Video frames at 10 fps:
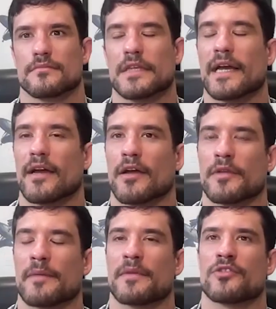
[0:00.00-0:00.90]
Yeah,
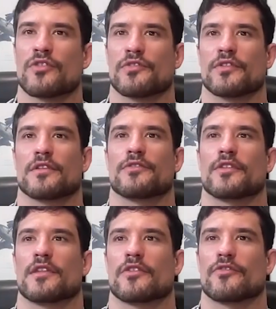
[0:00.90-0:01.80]
I'm interested in
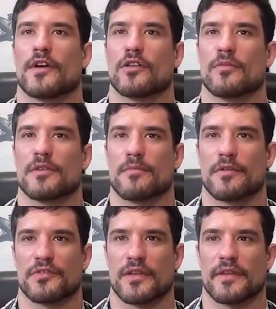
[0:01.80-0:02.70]
seeing the follow-up
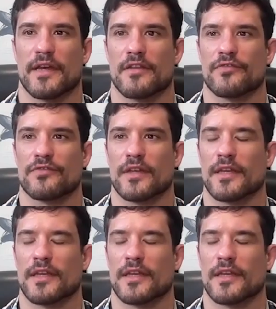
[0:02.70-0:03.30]
numbers on that. If